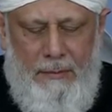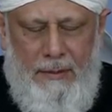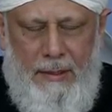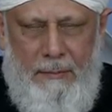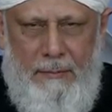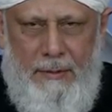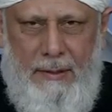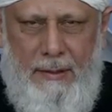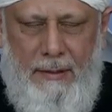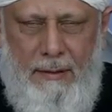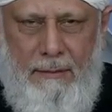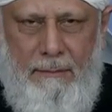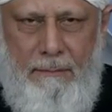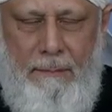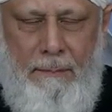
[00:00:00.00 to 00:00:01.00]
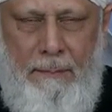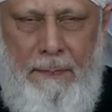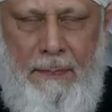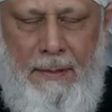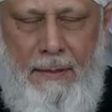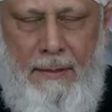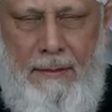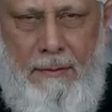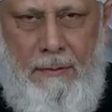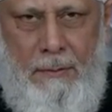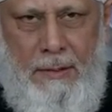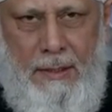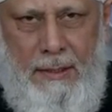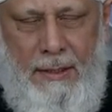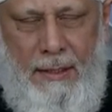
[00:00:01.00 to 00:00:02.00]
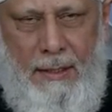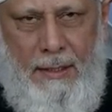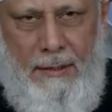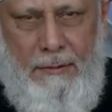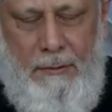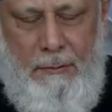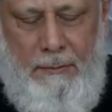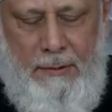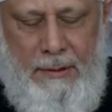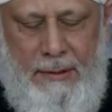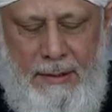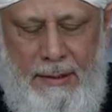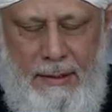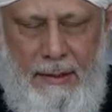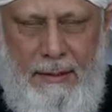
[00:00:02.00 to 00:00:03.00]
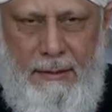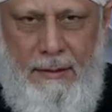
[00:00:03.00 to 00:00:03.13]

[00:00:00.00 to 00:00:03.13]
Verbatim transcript: is descending. And those people who